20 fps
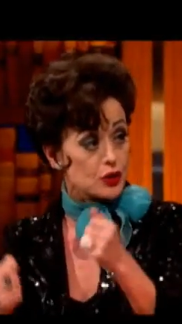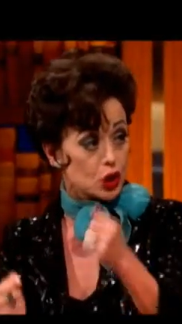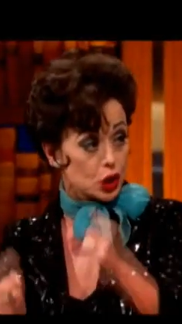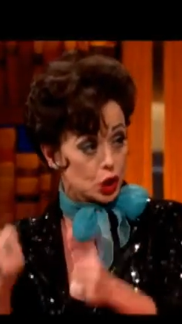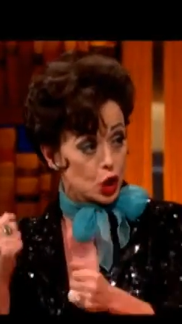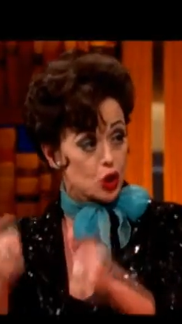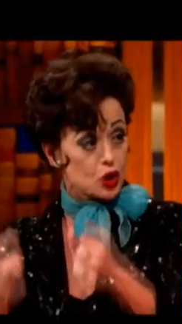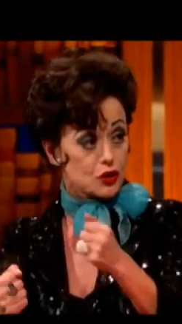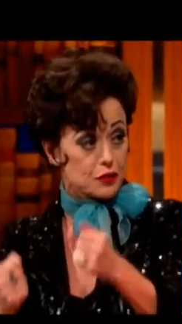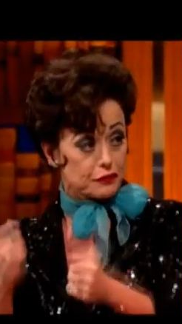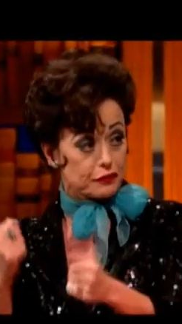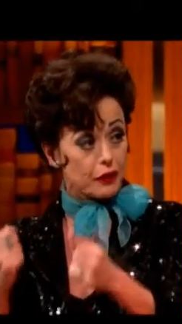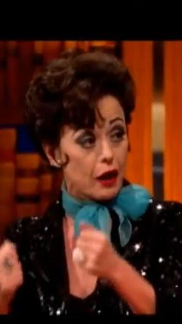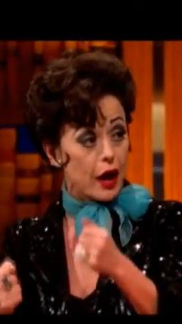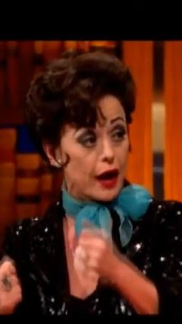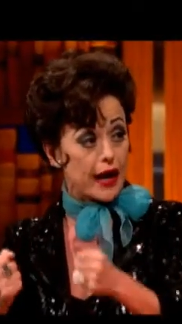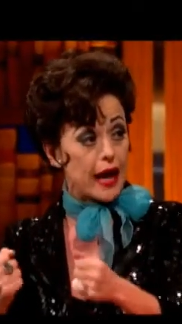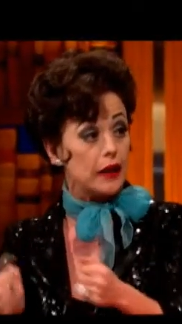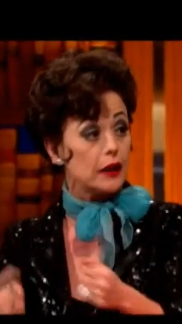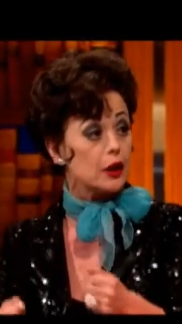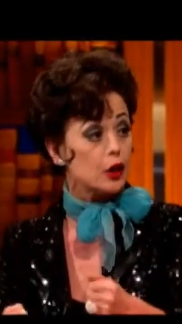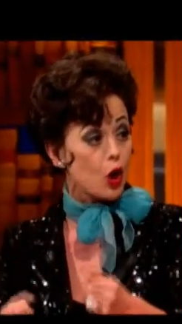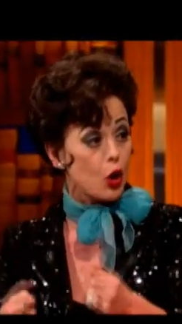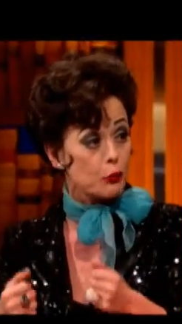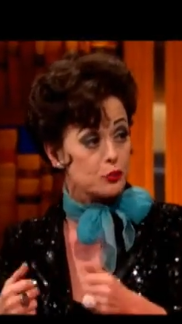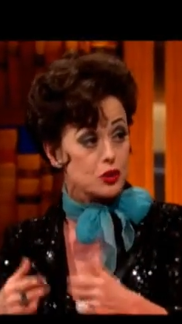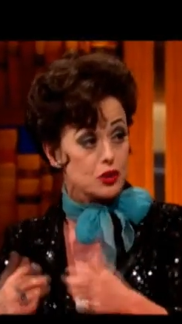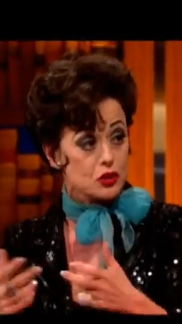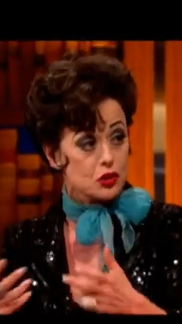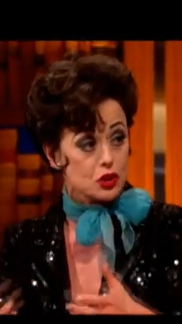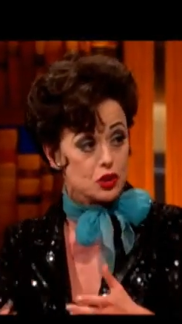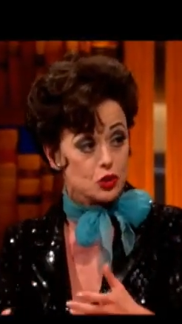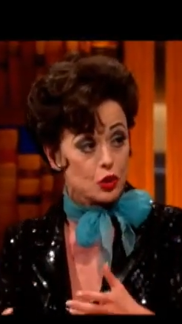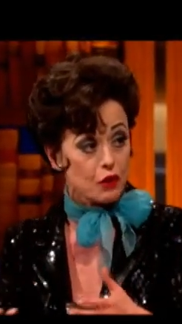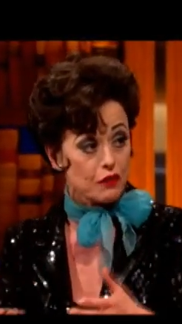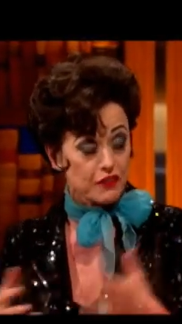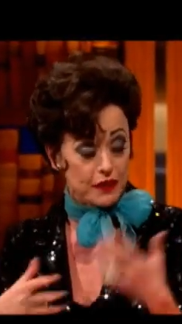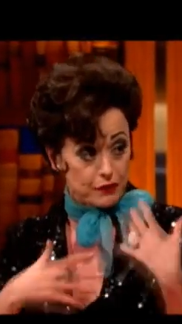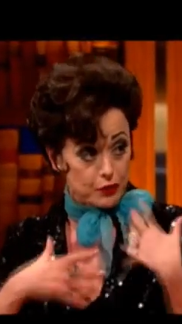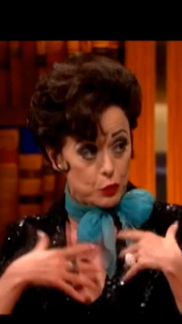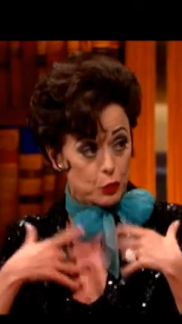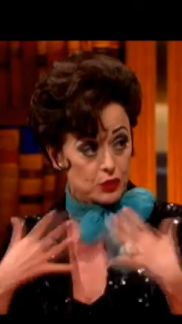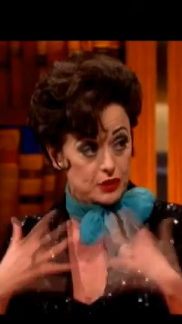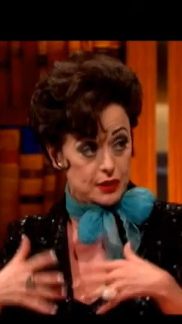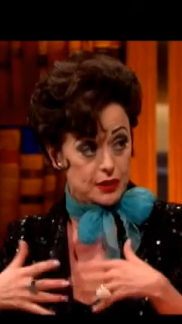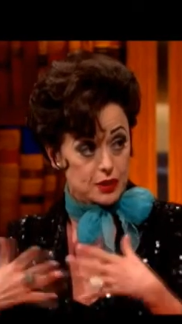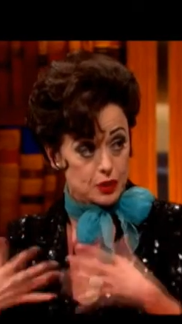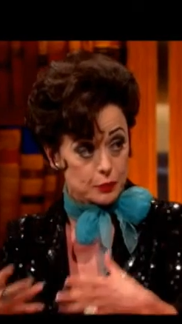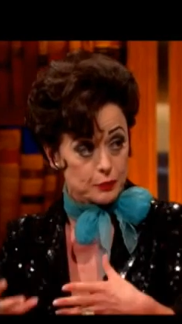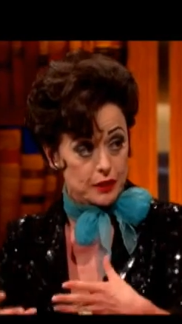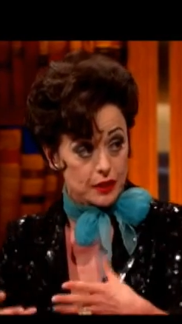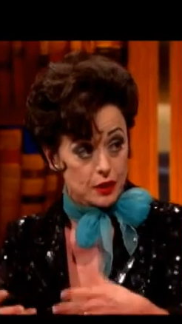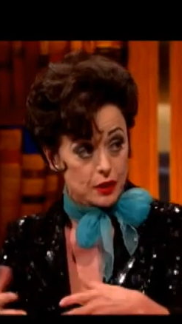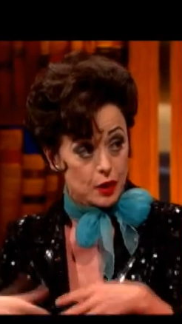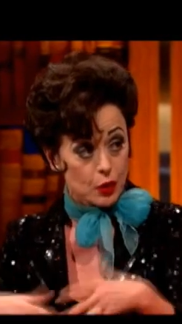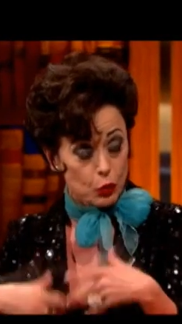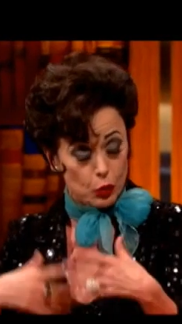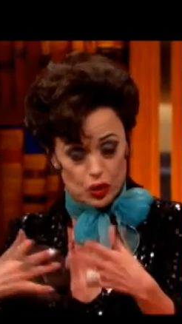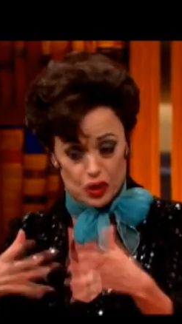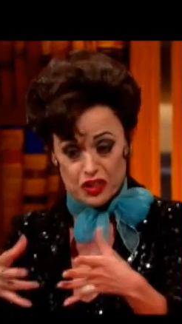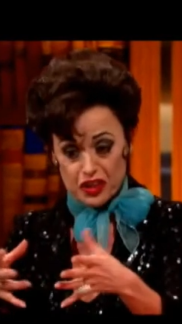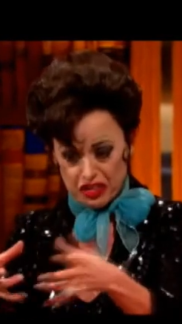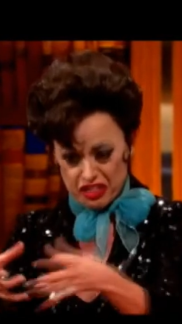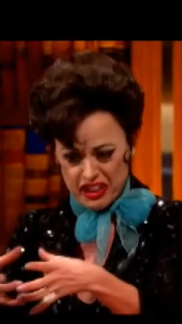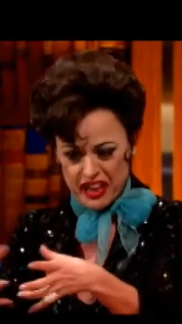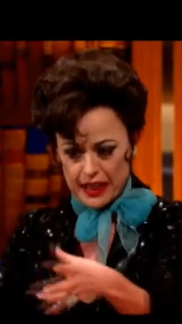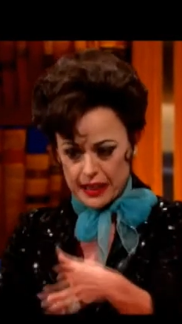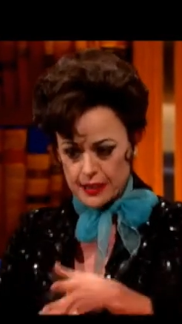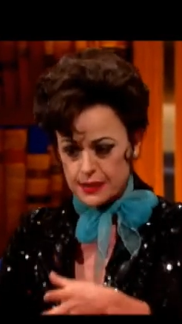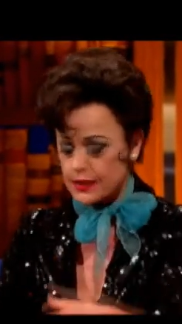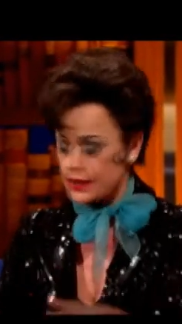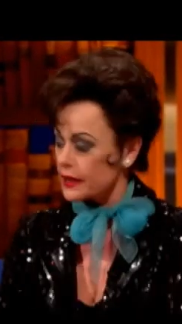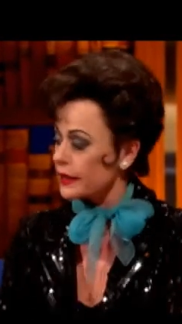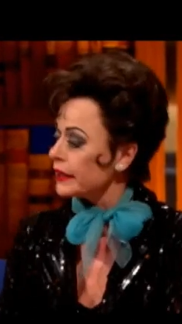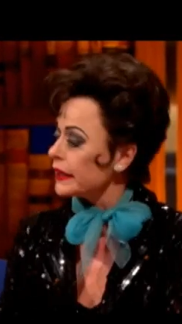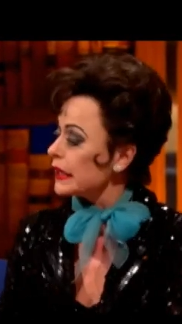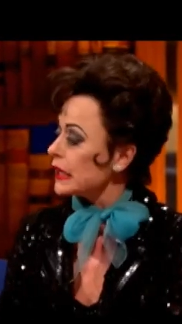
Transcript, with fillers: to yeah, learn to fly yeah, helicopters yeah, and stuff if you wanted to be one of the things.